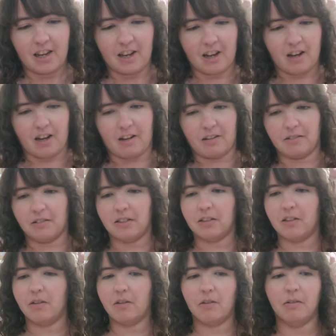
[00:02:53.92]

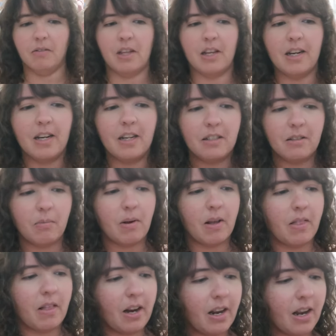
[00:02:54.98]
So the next
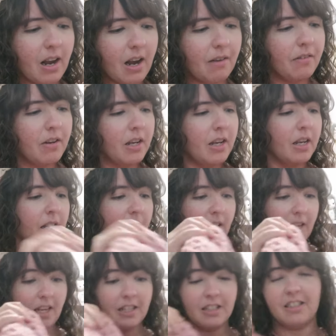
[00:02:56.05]
one that I have
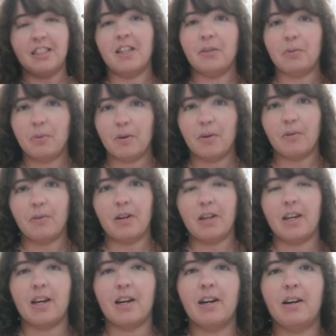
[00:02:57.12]
is this one over
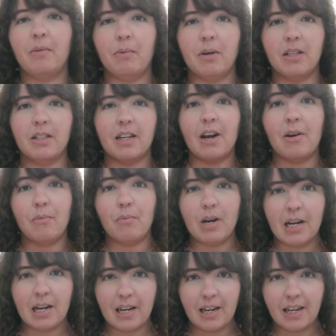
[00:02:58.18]
here, which I
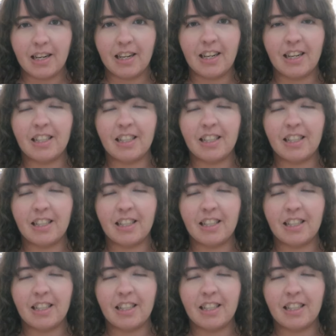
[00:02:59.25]
really